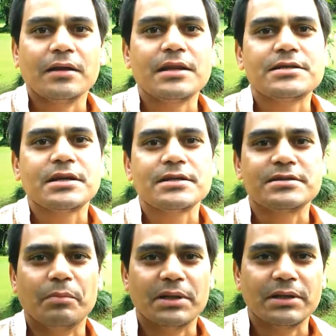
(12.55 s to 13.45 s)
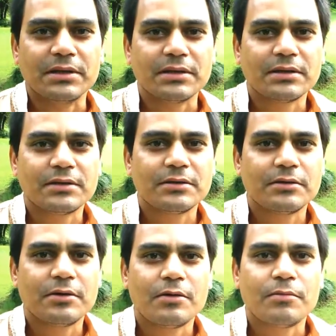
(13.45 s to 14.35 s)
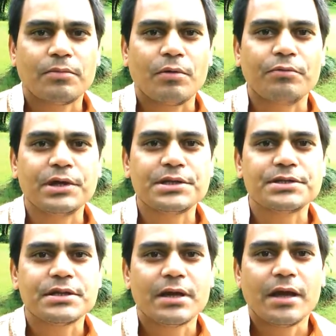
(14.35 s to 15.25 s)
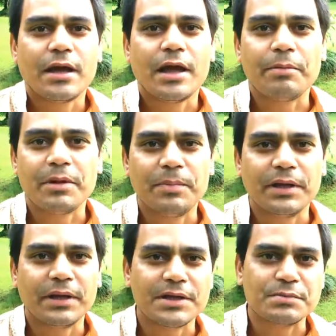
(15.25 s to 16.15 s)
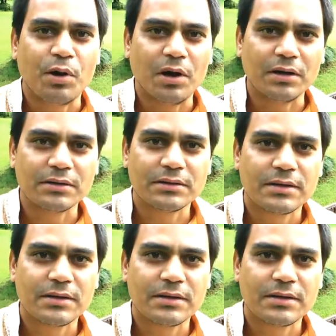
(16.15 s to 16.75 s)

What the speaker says: Nature is the mother from which every being is born,